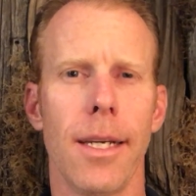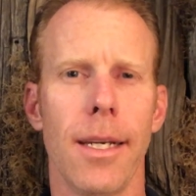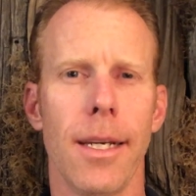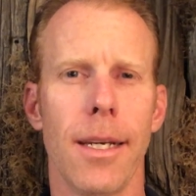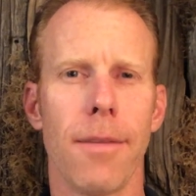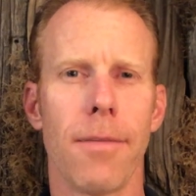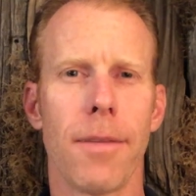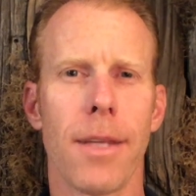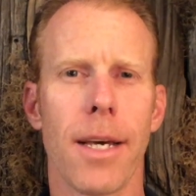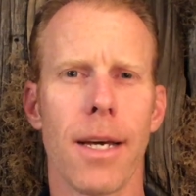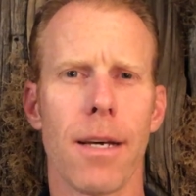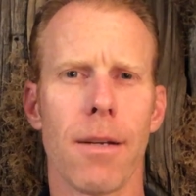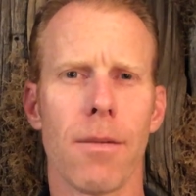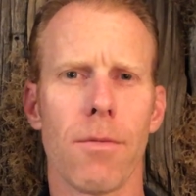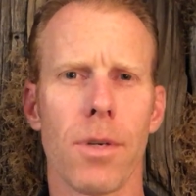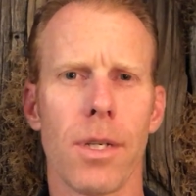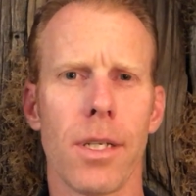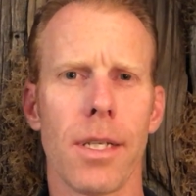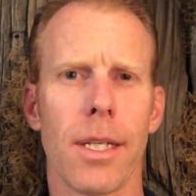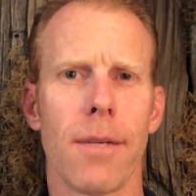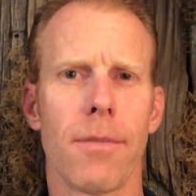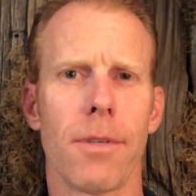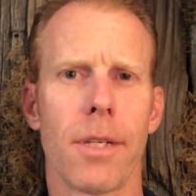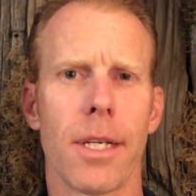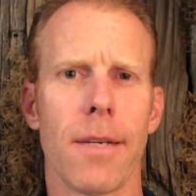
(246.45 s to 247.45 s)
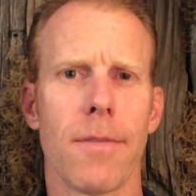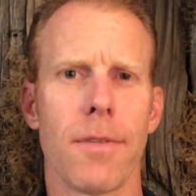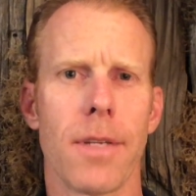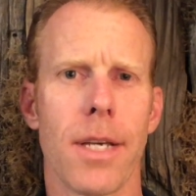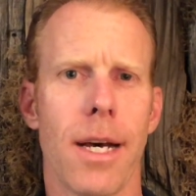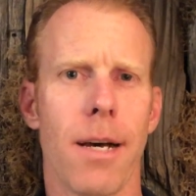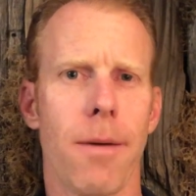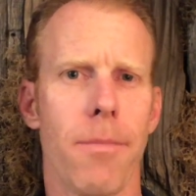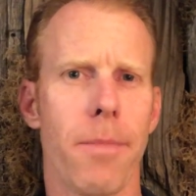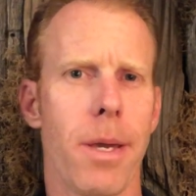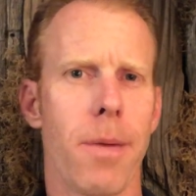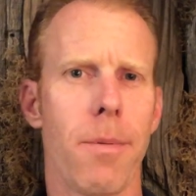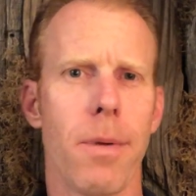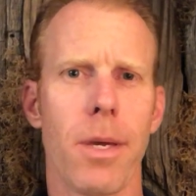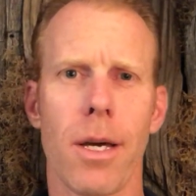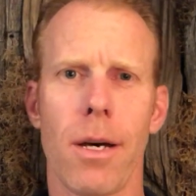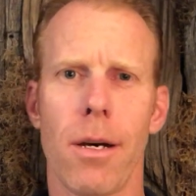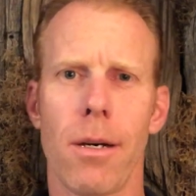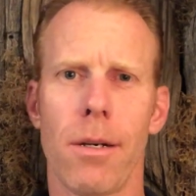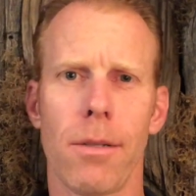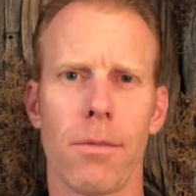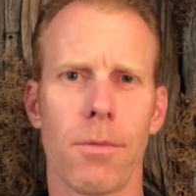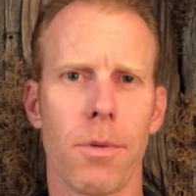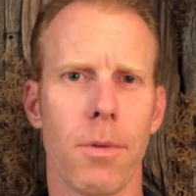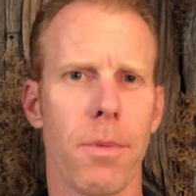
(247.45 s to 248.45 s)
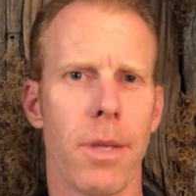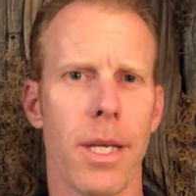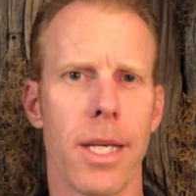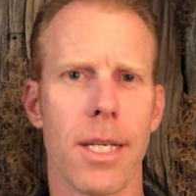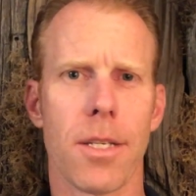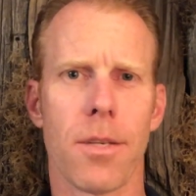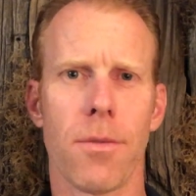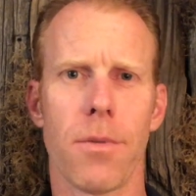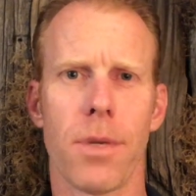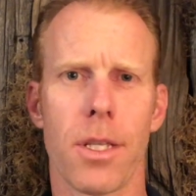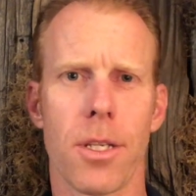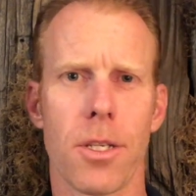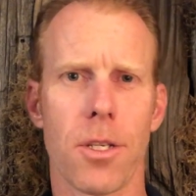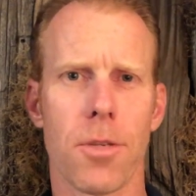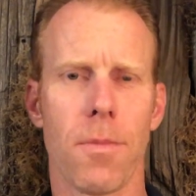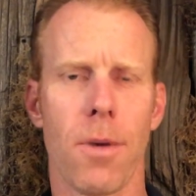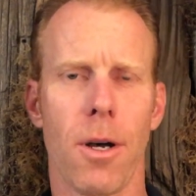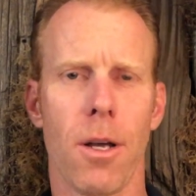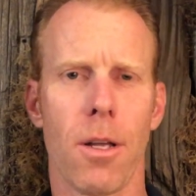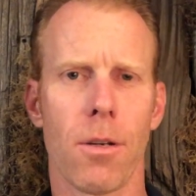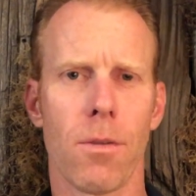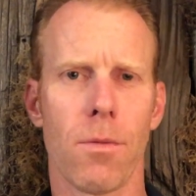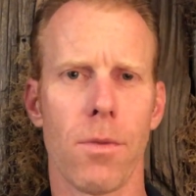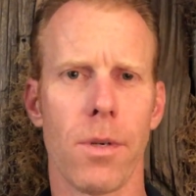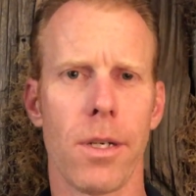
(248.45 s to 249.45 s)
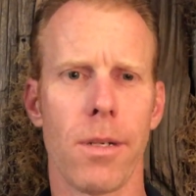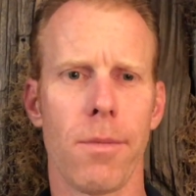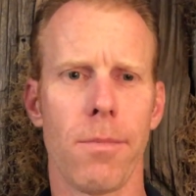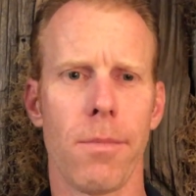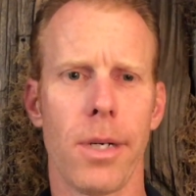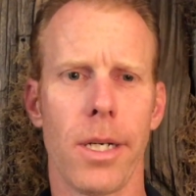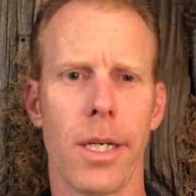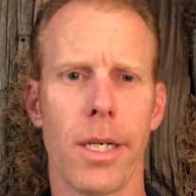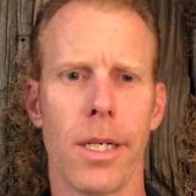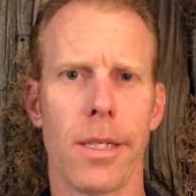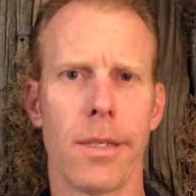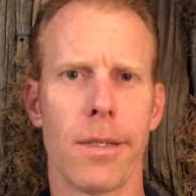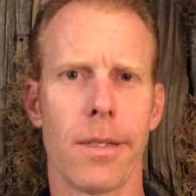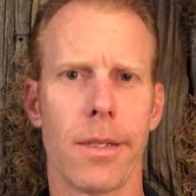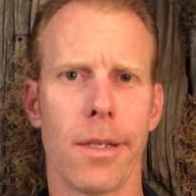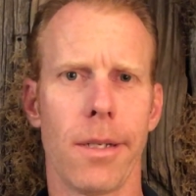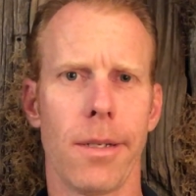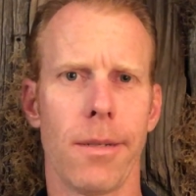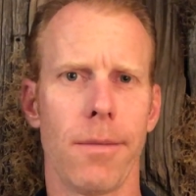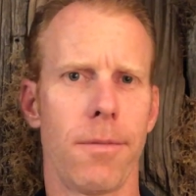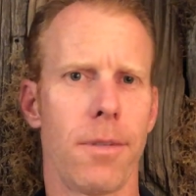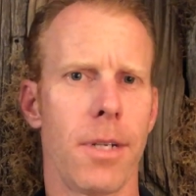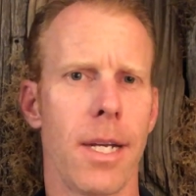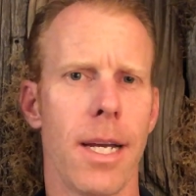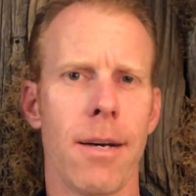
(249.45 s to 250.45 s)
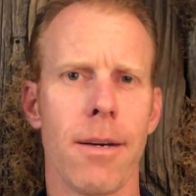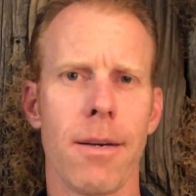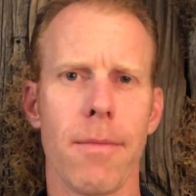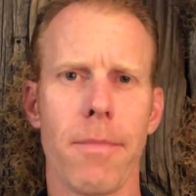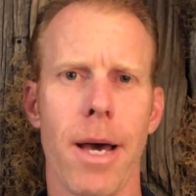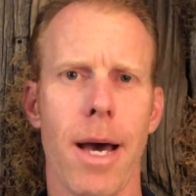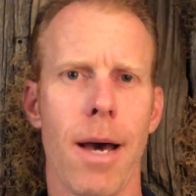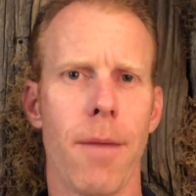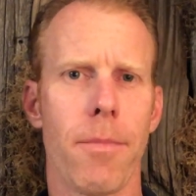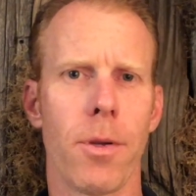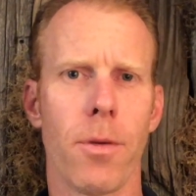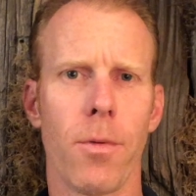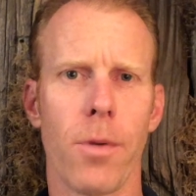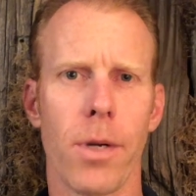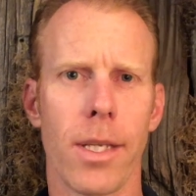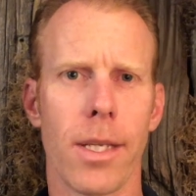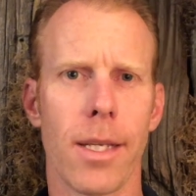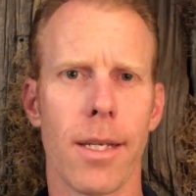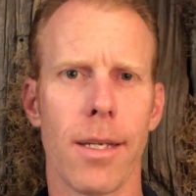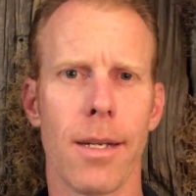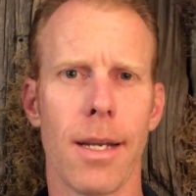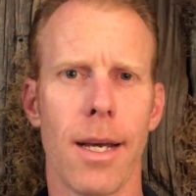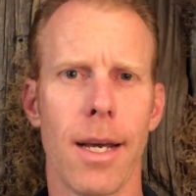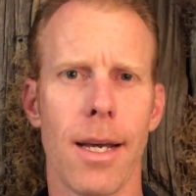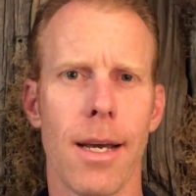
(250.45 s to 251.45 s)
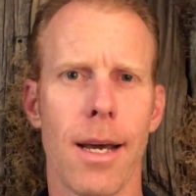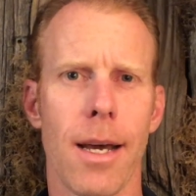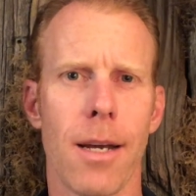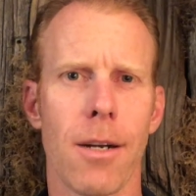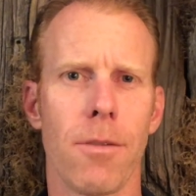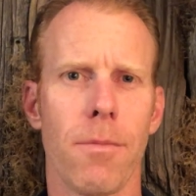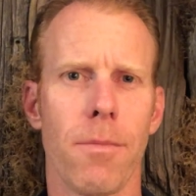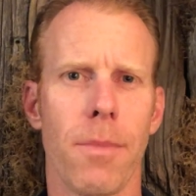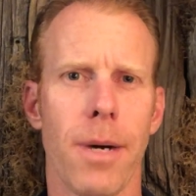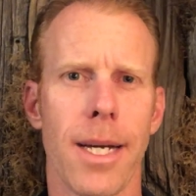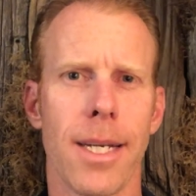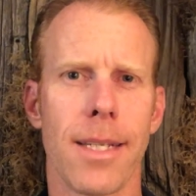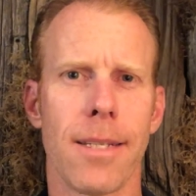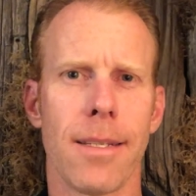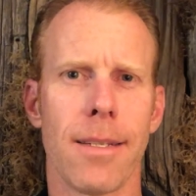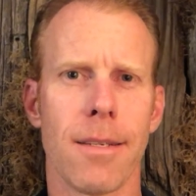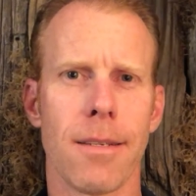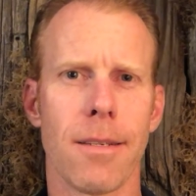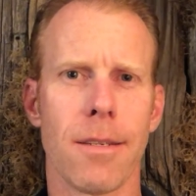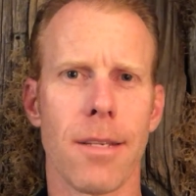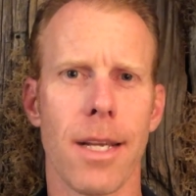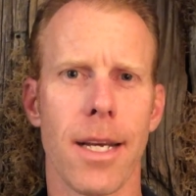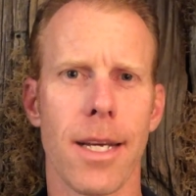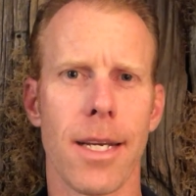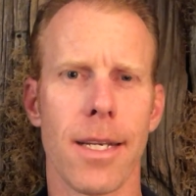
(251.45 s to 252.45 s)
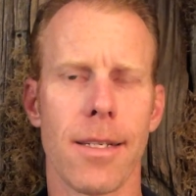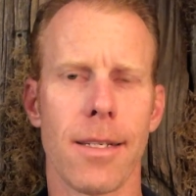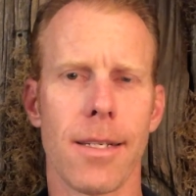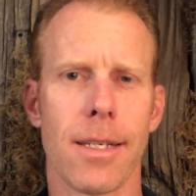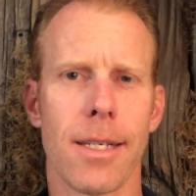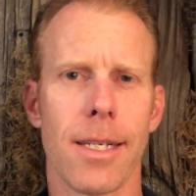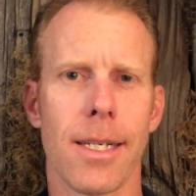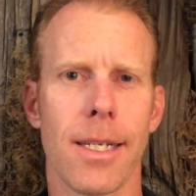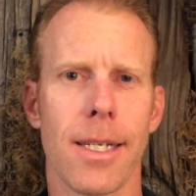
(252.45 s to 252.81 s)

If that reel ever gives out, maybe I'll replace it with a smaller one. But for now, I'm happy with it. I don't mind the slight